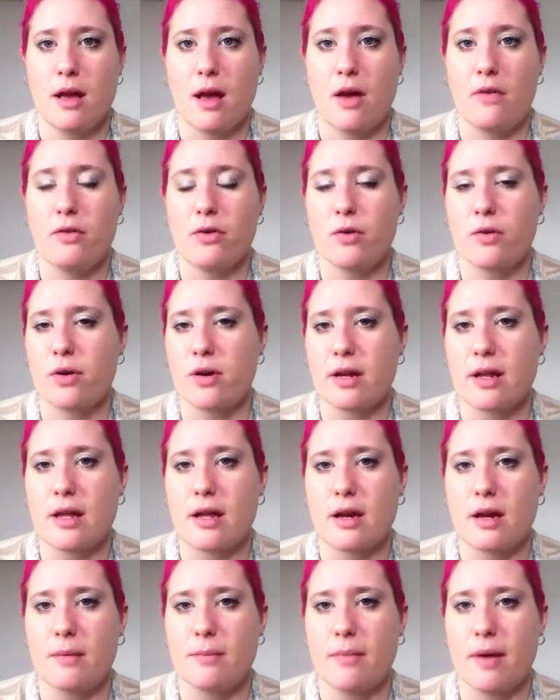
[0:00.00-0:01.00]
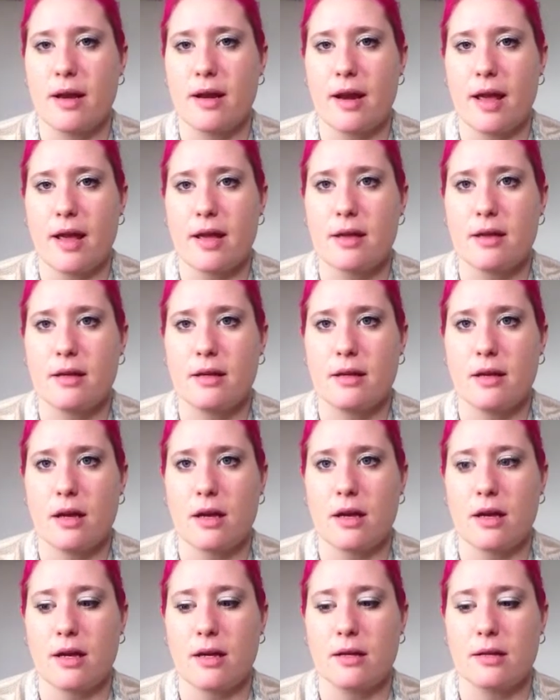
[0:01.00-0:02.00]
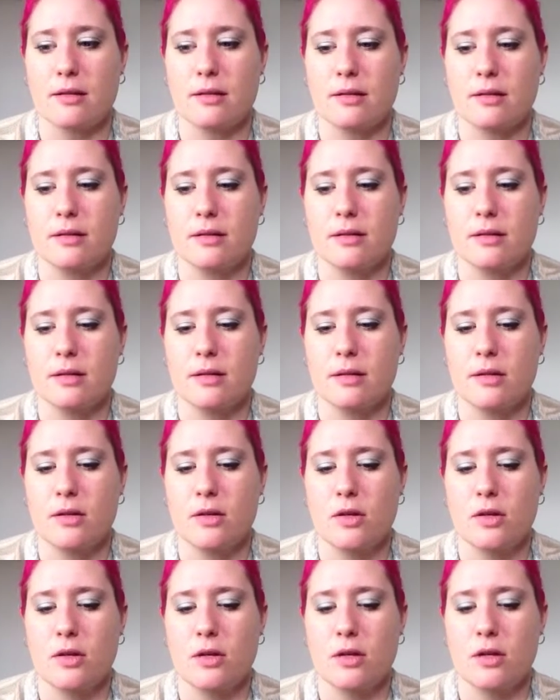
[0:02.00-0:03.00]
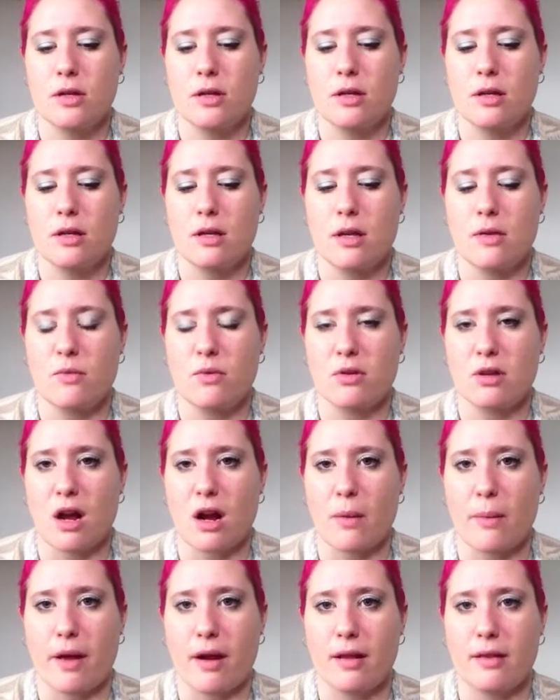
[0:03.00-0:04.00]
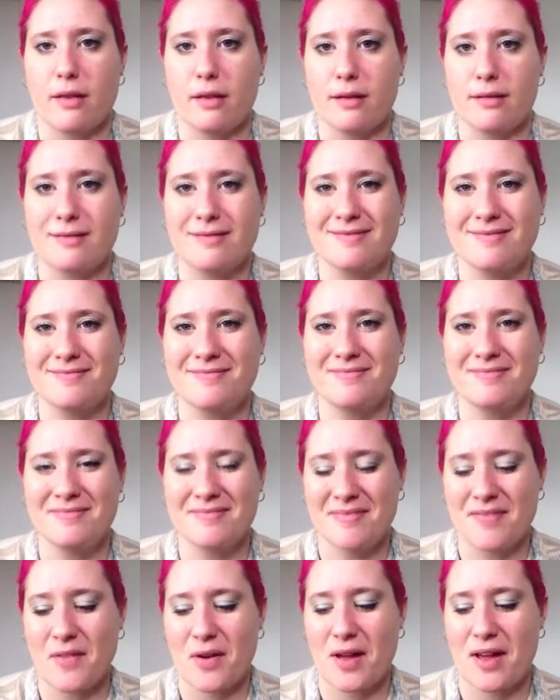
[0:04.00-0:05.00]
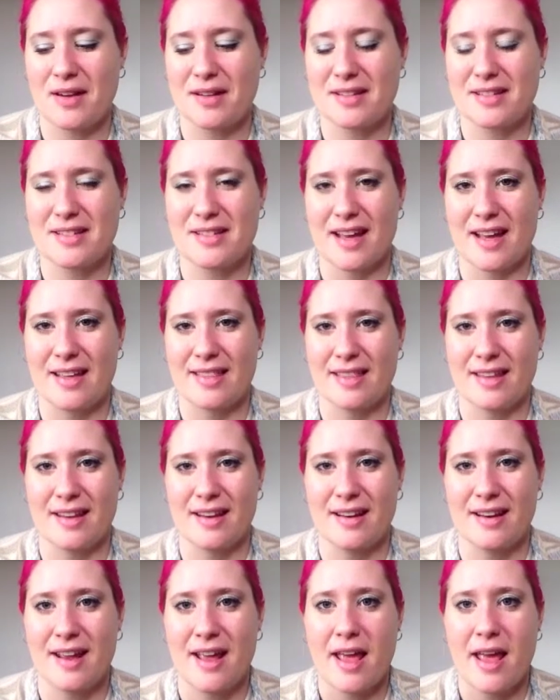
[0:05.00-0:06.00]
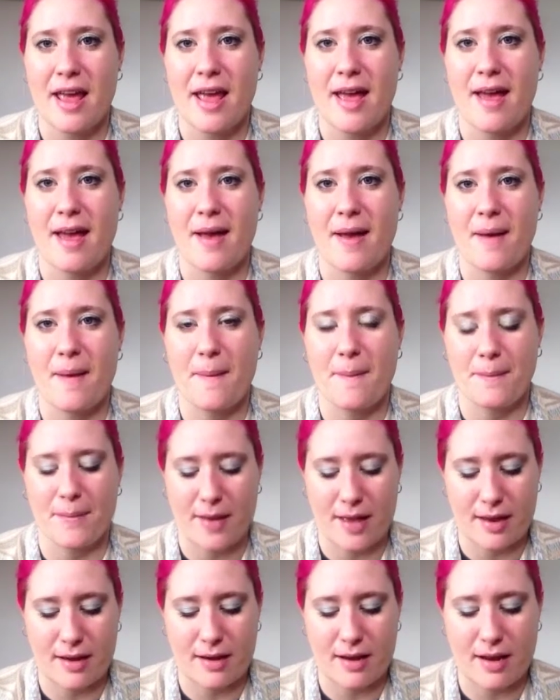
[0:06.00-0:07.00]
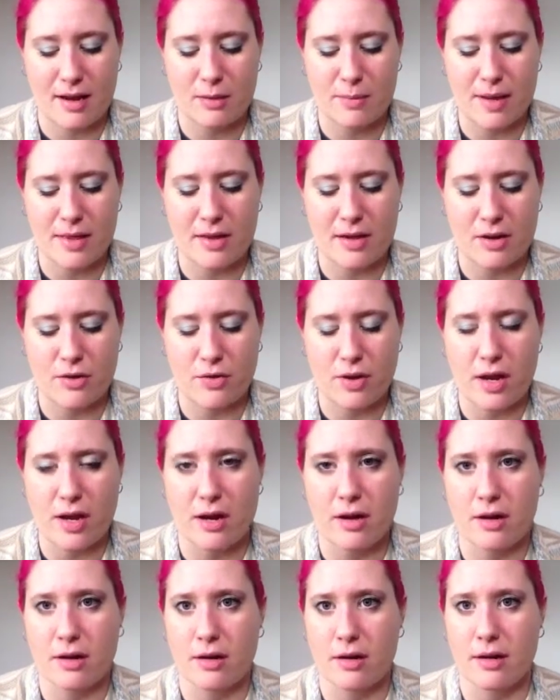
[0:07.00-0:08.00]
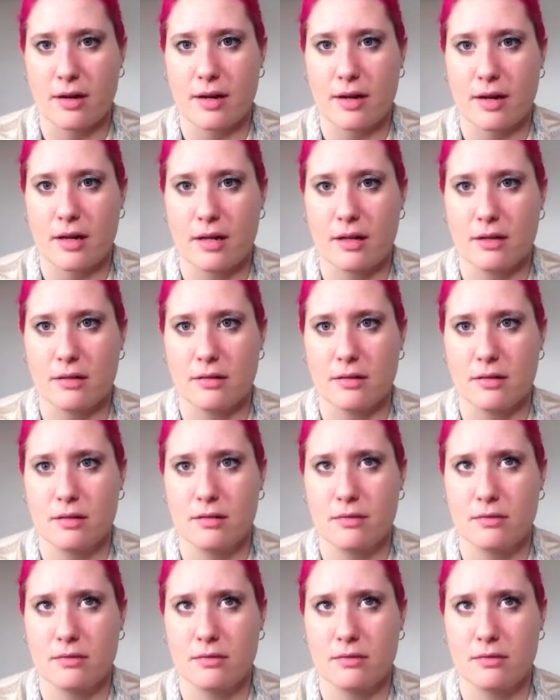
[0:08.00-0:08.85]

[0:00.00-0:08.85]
I'll record again on Monday, and we'll talk about it then. I'll decide then. But it'll be the new year, and